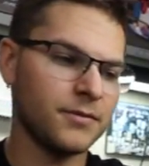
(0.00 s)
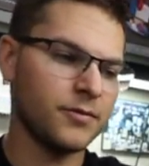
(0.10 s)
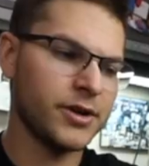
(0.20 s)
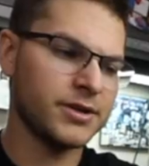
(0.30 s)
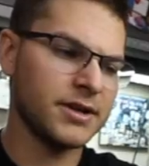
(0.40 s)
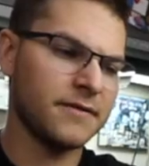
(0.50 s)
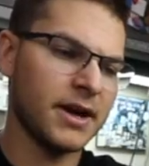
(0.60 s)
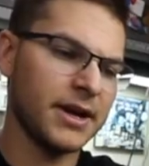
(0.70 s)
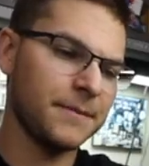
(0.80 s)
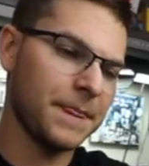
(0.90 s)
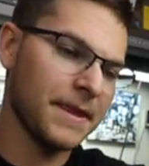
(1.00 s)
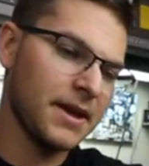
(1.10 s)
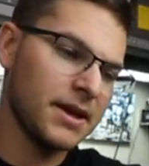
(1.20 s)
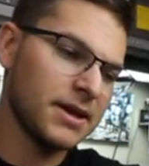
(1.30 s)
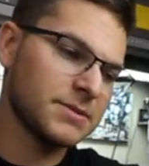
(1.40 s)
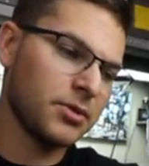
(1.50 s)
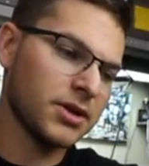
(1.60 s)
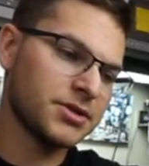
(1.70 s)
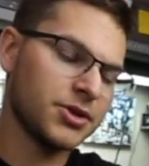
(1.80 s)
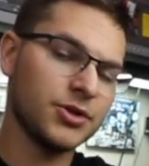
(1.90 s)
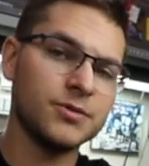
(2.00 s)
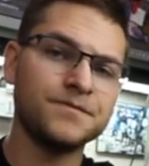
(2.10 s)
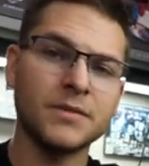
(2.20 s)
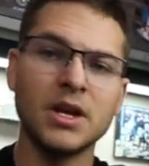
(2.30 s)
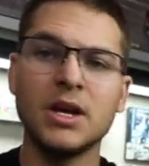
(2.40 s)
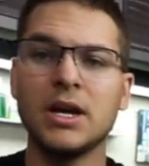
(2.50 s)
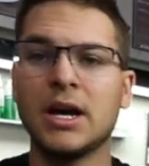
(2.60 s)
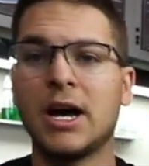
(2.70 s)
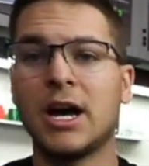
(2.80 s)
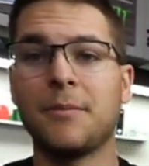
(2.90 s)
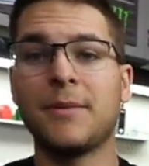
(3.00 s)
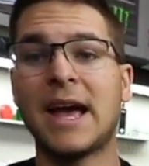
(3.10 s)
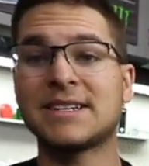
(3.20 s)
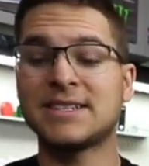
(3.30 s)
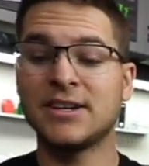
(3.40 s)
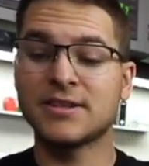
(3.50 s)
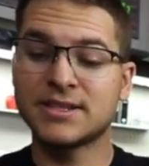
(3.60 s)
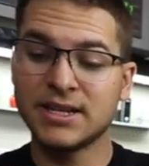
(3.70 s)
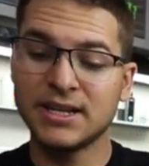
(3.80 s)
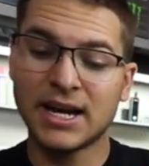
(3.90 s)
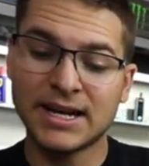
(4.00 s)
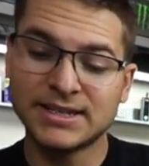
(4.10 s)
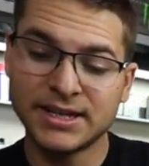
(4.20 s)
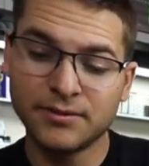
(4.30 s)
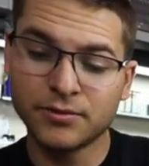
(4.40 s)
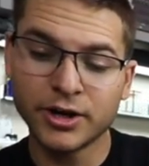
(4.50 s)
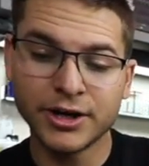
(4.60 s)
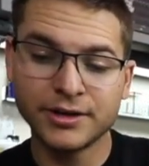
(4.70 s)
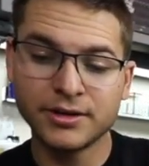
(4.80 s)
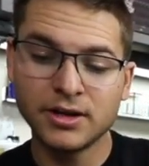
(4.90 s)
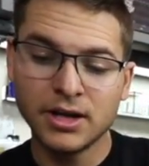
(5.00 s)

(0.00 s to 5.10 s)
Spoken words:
rear diff height is plus 2. At CRC, I did run